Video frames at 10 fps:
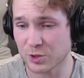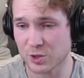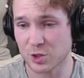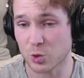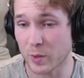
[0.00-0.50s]

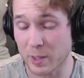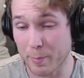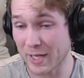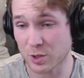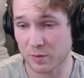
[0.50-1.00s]
just to tweak
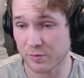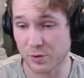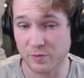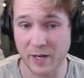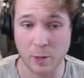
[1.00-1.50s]
based off of
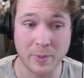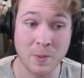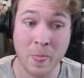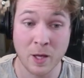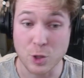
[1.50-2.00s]
your environment.
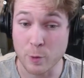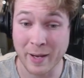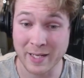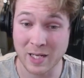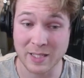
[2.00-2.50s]
You
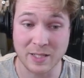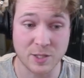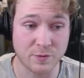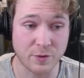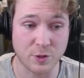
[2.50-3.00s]
might not need
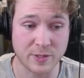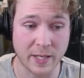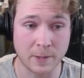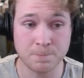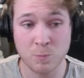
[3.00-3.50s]
this for your
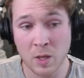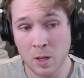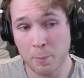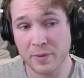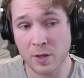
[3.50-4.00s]
setup,
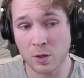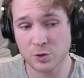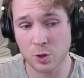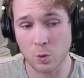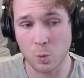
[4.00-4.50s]
but then
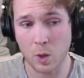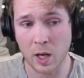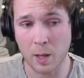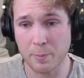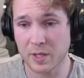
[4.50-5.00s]
also
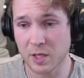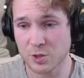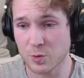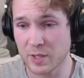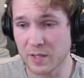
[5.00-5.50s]

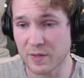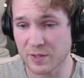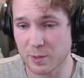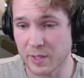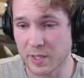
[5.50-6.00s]
because you need
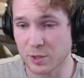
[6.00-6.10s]
this to be